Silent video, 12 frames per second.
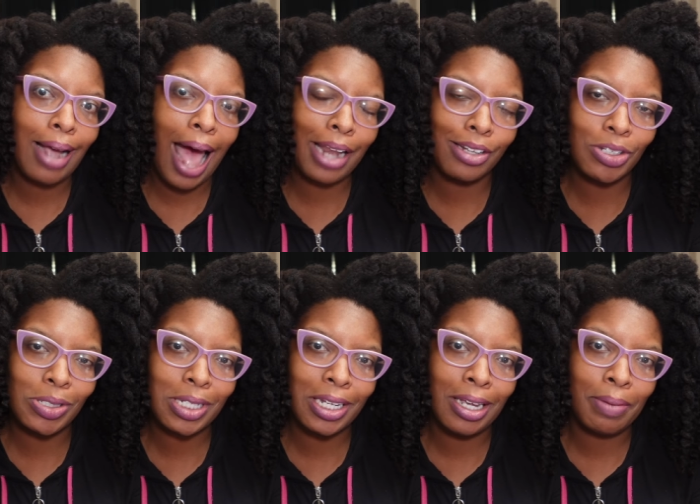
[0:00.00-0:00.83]
How did you
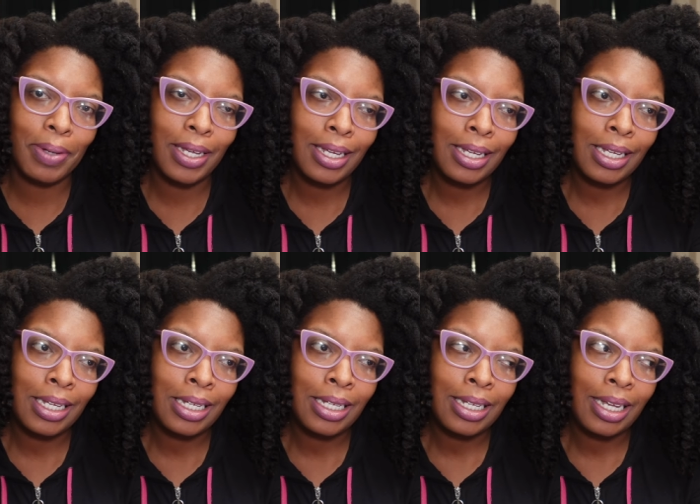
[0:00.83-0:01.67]
sleep?
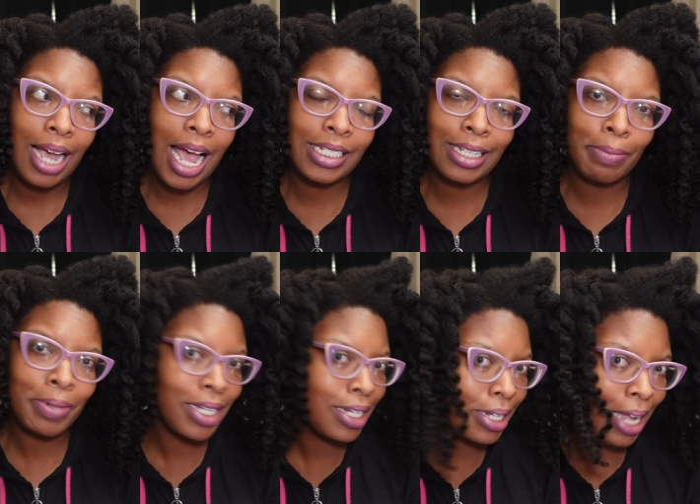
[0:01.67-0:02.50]
I slept
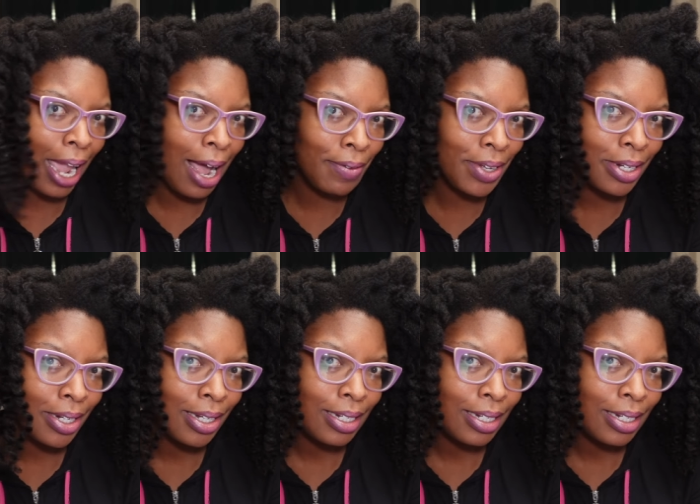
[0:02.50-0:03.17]
good, Calvin.